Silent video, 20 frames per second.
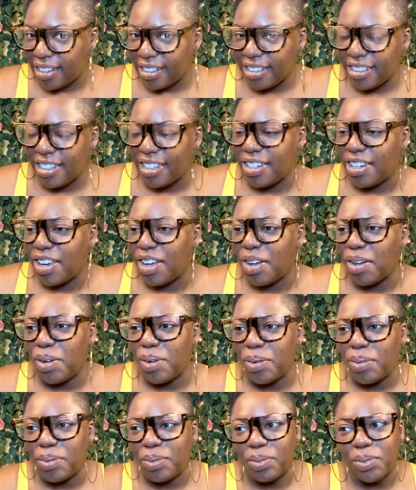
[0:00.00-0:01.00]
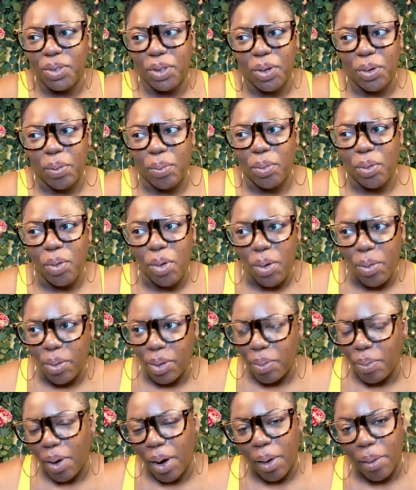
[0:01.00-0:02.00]
You know, you're born
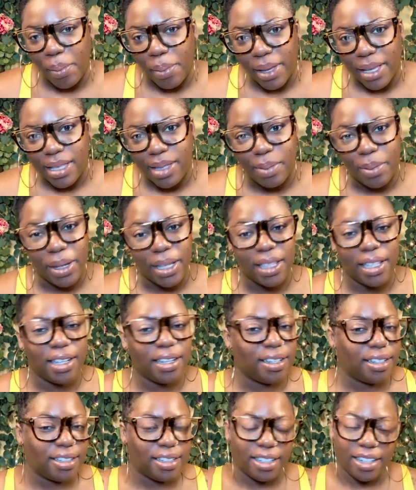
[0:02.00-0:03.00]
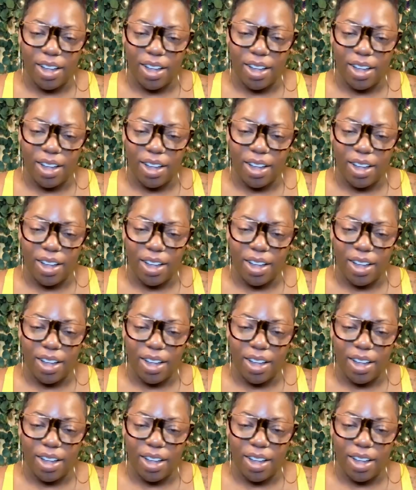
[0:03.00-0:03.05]
with purpose. Whether the